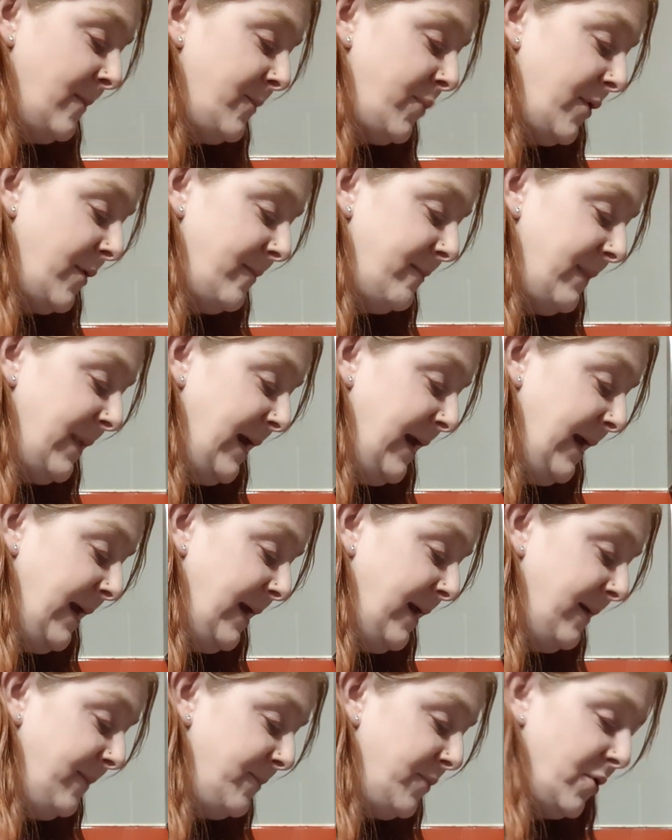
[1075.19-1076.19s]
but
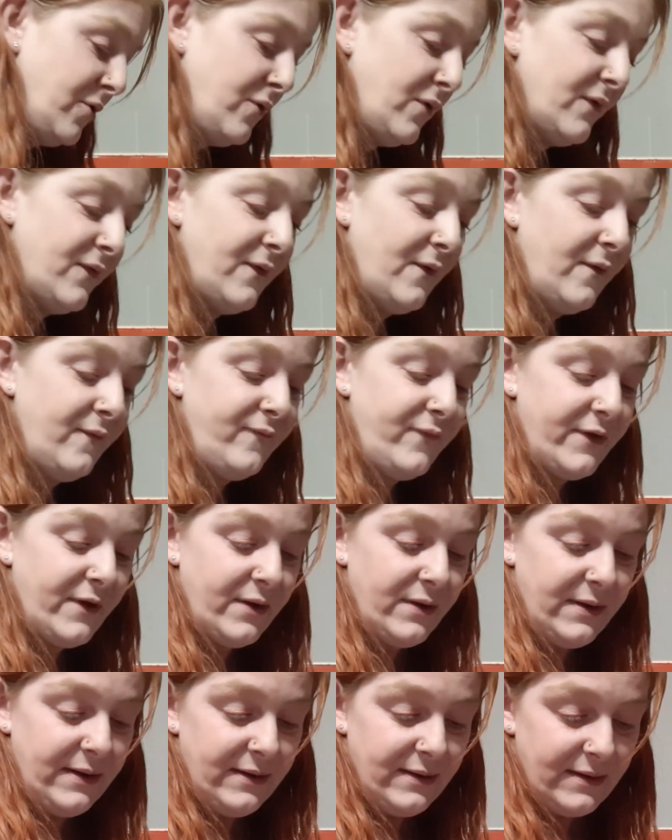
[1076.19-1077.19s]
me, because I've
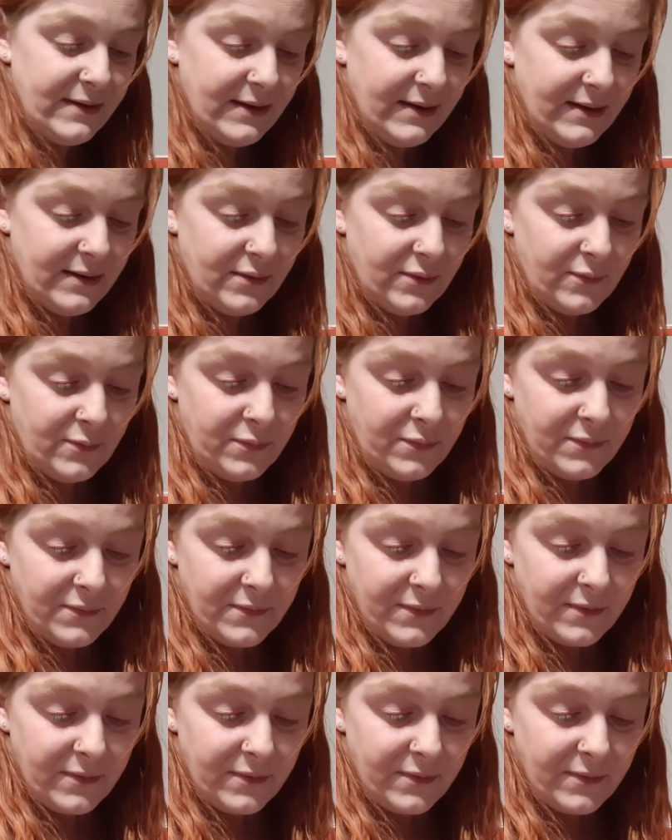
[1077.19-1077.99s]
done it now